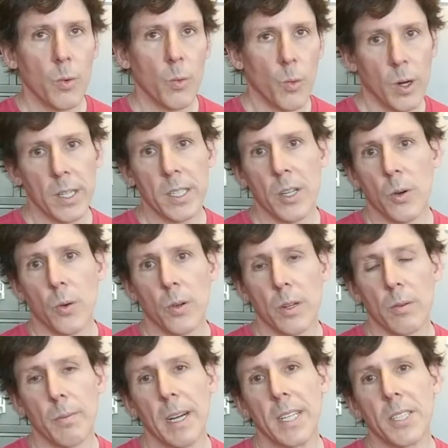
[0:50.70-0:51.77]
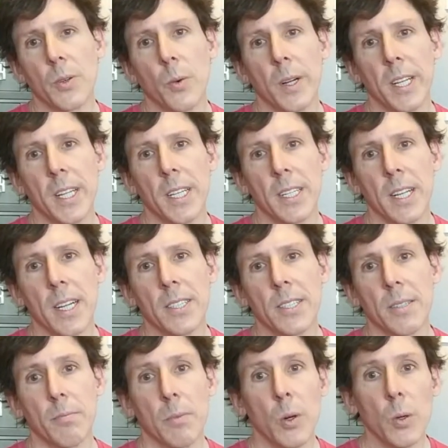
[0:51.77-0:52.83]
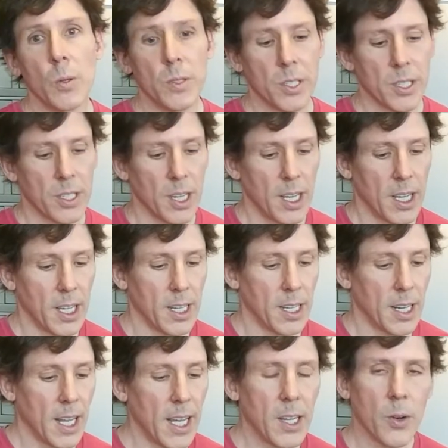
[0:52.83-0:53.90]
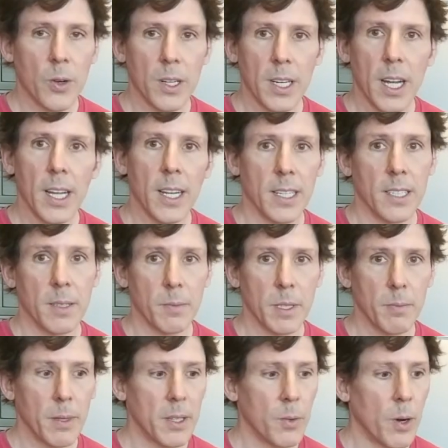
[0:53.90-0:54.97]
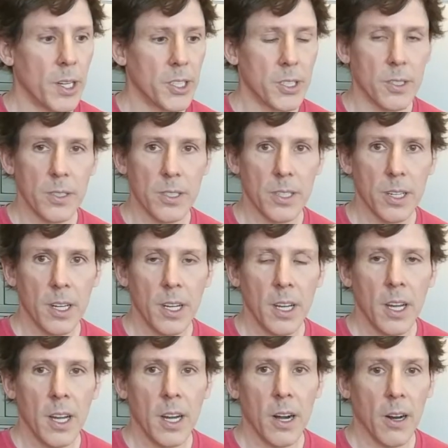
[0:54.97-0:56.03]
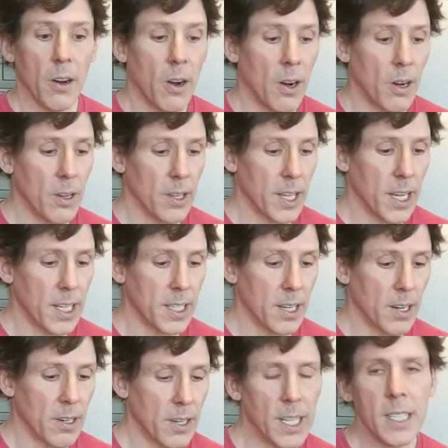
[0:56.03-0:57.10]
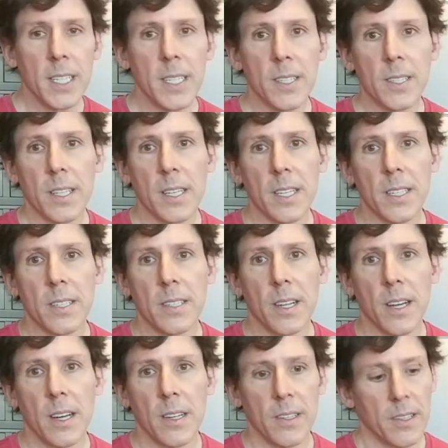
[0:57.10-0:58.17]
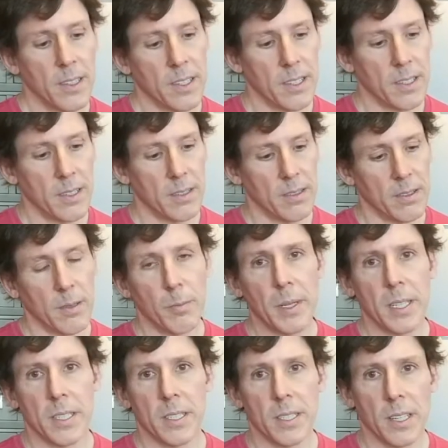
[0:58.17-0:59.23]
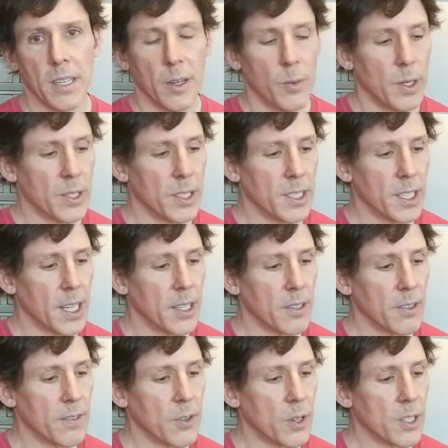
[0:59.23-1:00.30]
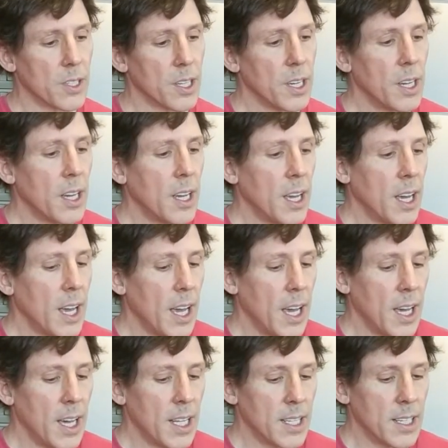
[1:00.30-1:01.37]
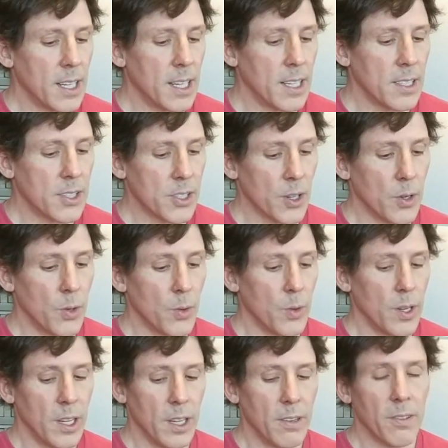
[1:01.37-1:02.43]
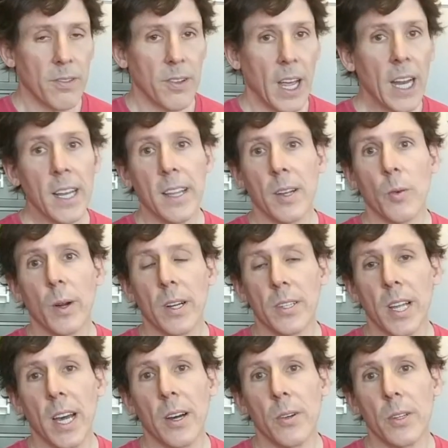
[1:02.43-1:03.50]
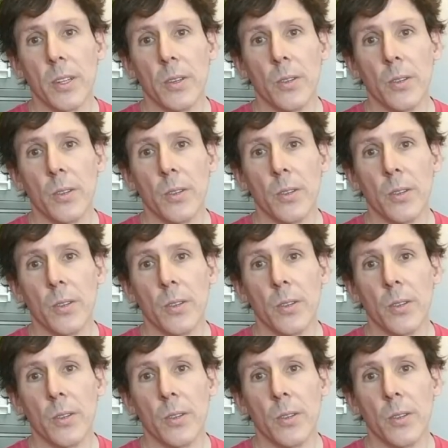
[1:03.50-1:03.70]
1/4 by 20 nuts and bolts and an acorn nut and some split washers are all that are in these things, other than the pieces that I welded together, of course. And so if anything wears out,